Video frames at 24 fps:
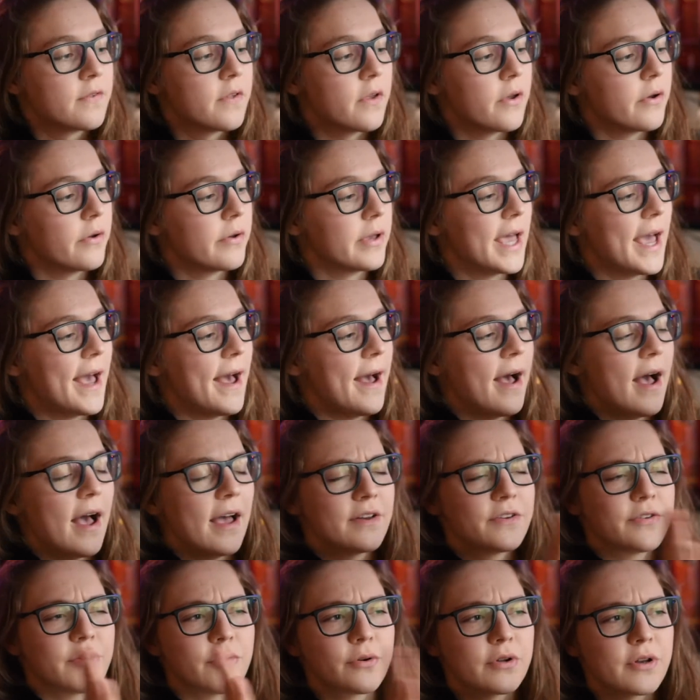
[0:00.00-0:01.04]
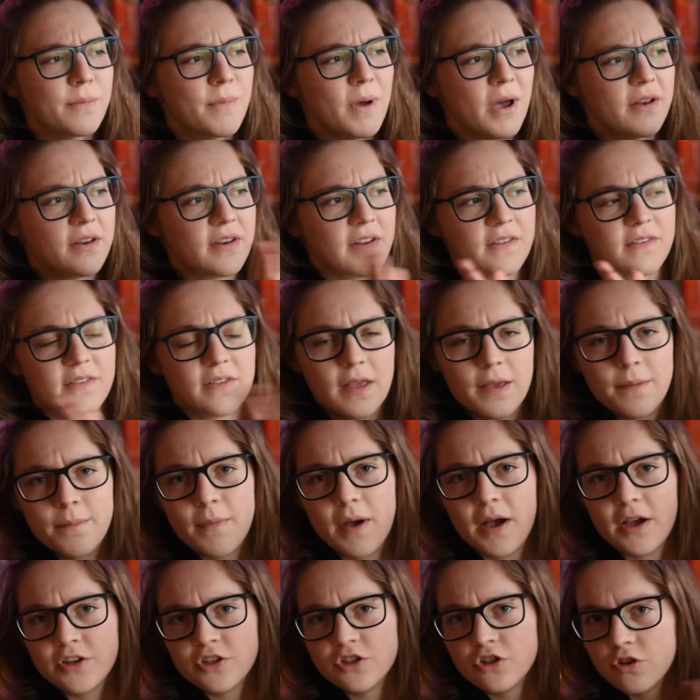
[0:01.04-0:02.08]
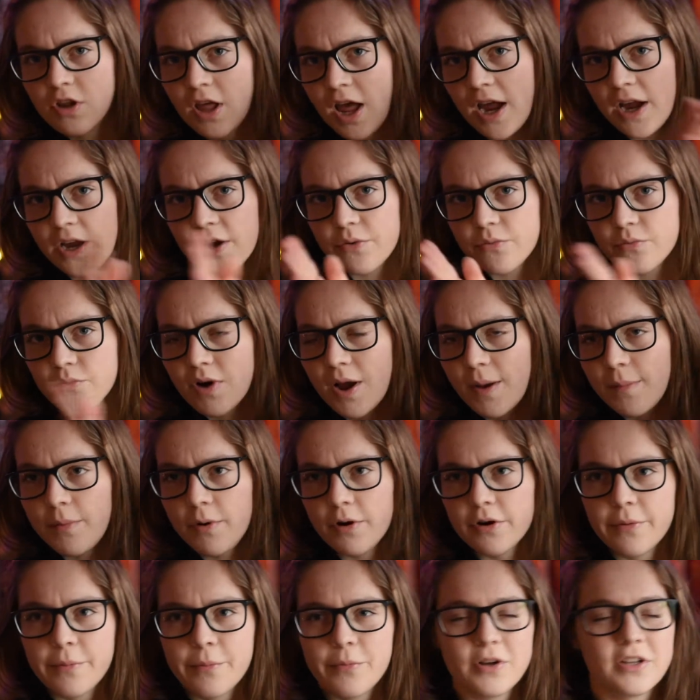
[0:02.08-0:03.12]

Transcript: So yeah, I talked about this in my July wrap up,